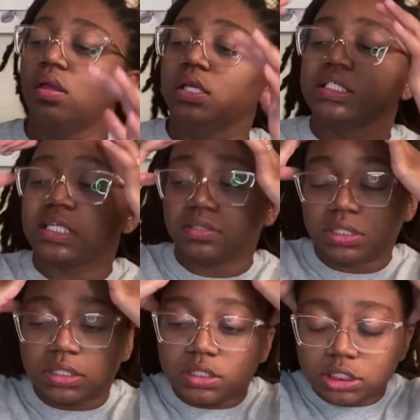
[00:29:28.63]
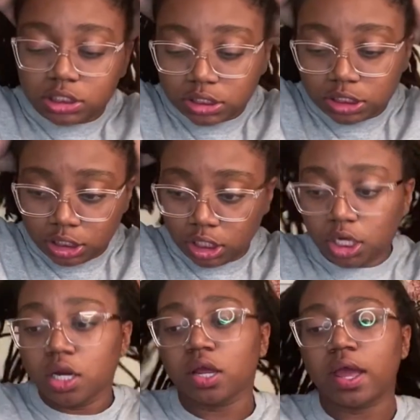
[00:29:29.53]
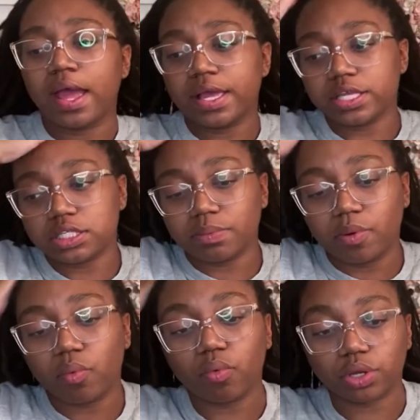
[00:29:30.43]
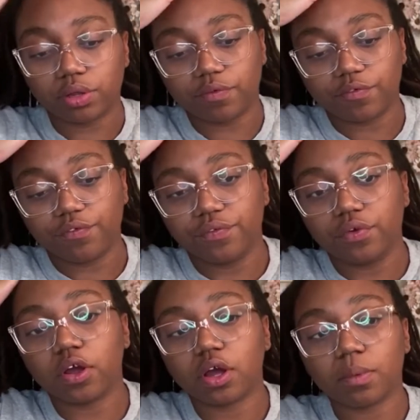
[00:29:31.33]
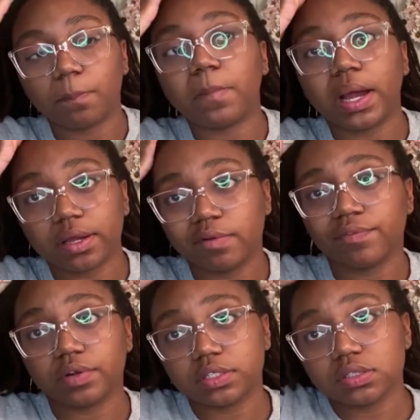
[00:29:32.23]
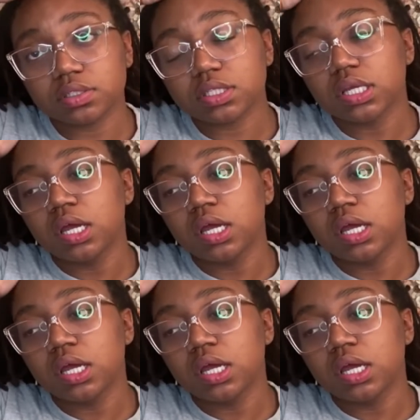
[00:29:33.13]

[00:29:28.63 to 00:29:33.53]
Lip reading: Chelsee, she has been one of my good friends